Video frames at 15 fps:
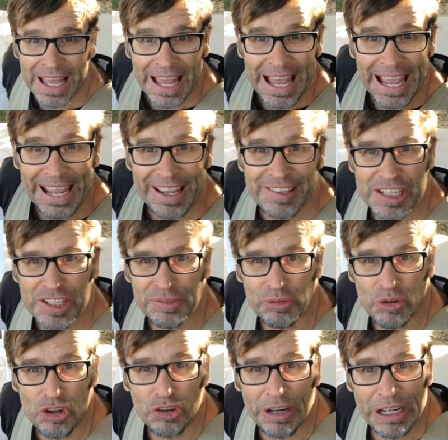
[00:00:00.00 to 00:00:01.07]
How's this
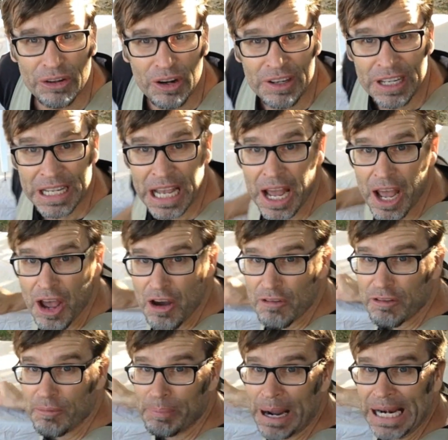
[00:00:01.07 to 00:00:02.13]
for a great idea
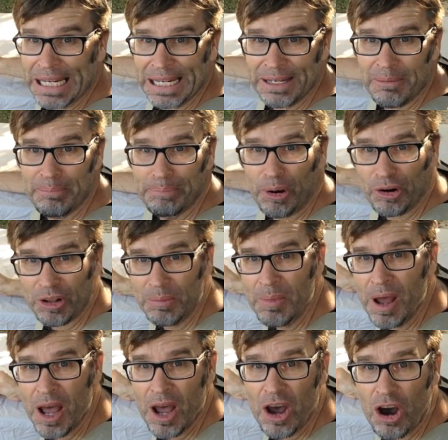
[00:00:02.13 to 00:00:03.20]
for painting the
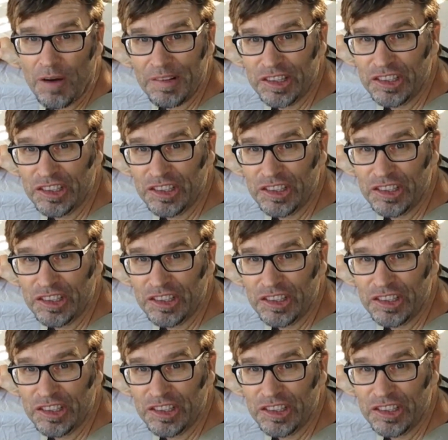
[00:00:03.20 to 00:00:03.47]
bottom of a